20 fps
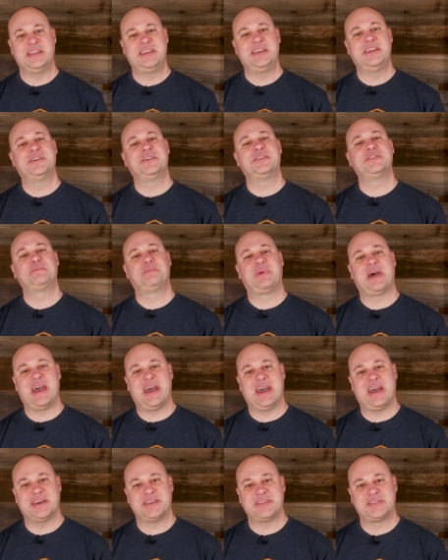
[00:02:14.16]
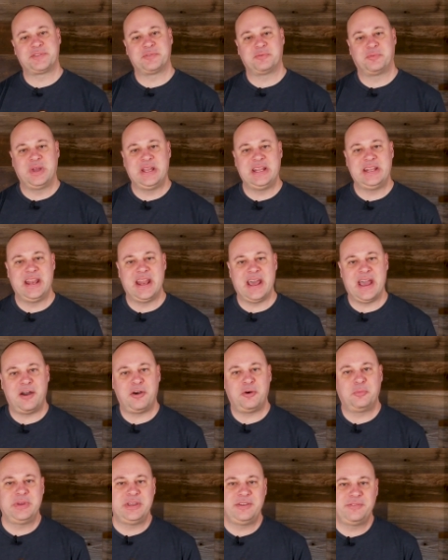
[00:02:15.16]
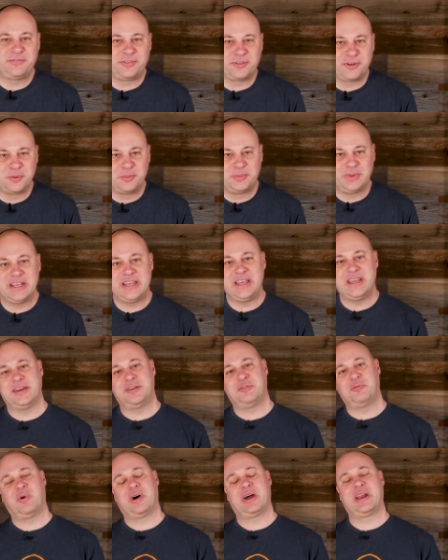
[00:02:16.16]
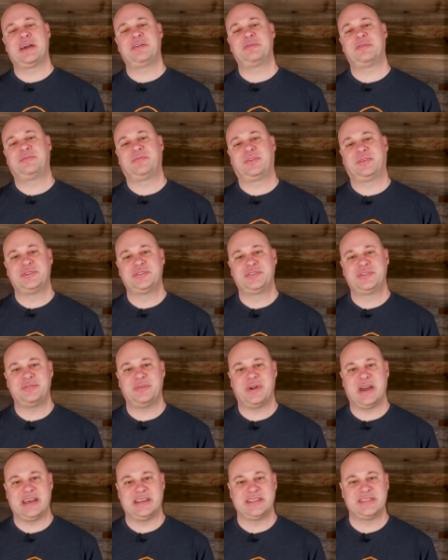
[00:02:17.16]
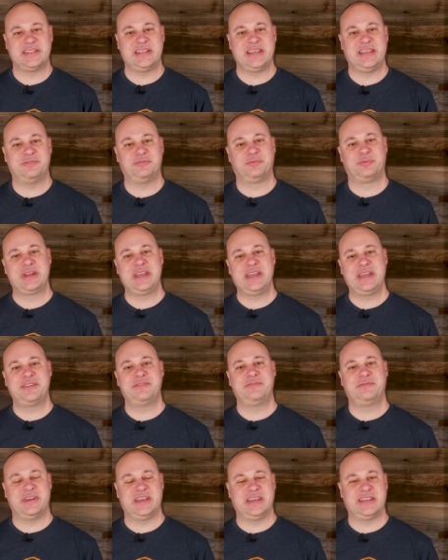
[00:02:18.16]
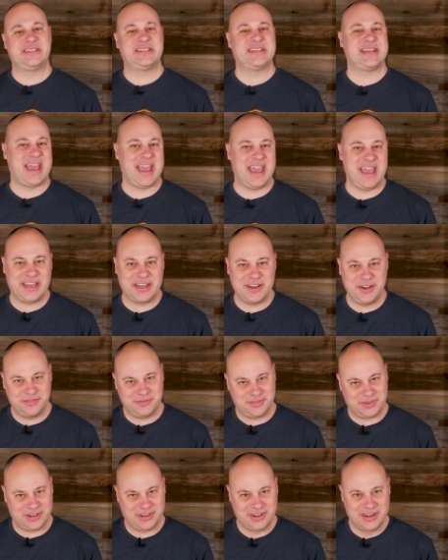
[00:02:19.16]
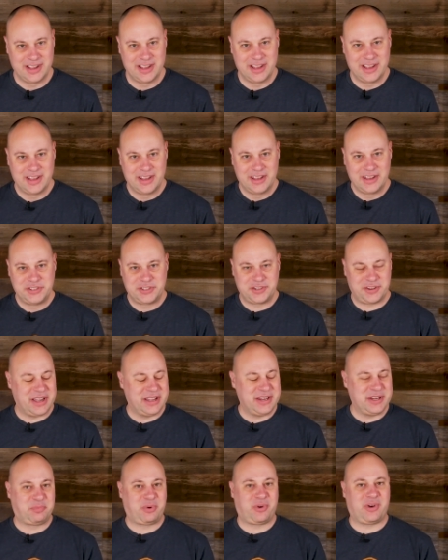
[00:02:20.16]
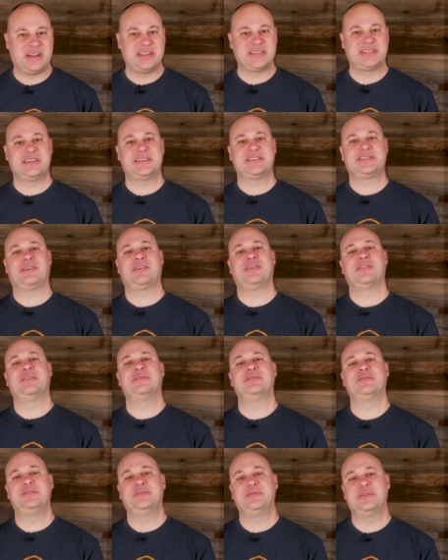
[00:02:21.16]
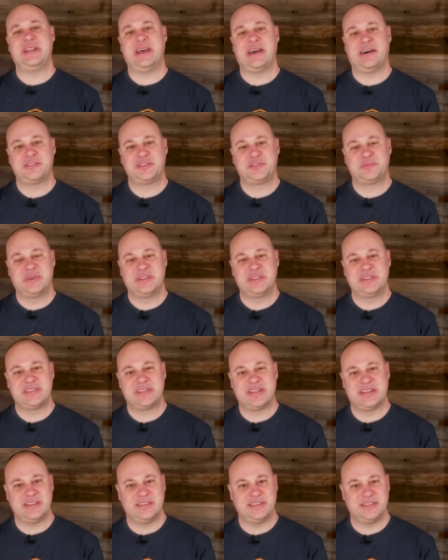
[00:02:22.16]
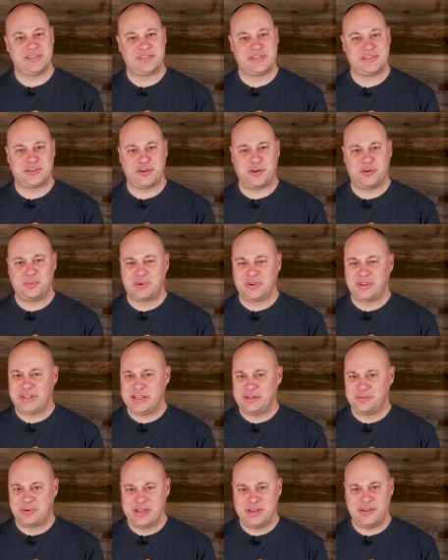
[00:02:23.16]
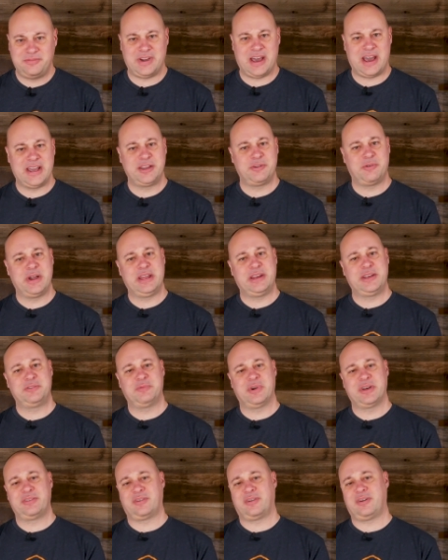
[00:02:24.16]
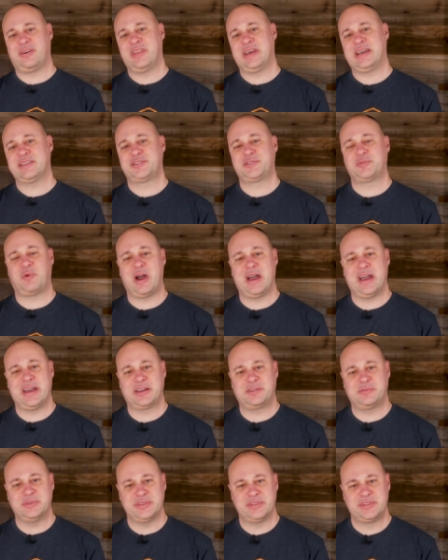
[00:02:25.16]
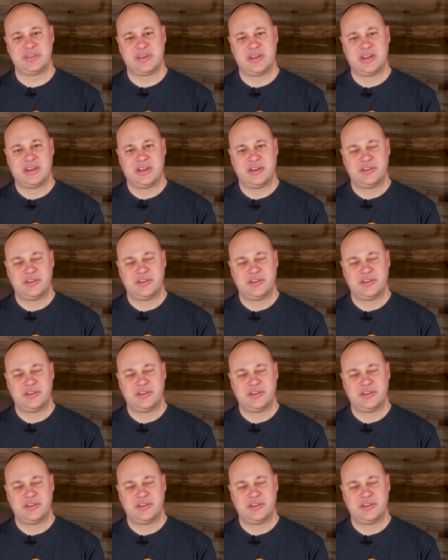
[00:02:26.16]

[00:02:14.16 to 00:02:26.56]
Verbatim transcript: In years past, we'd now be firmly in what I refer to as the reinvent hangover, trying to process all those new announcements and soberly reevaluating whether all that swag was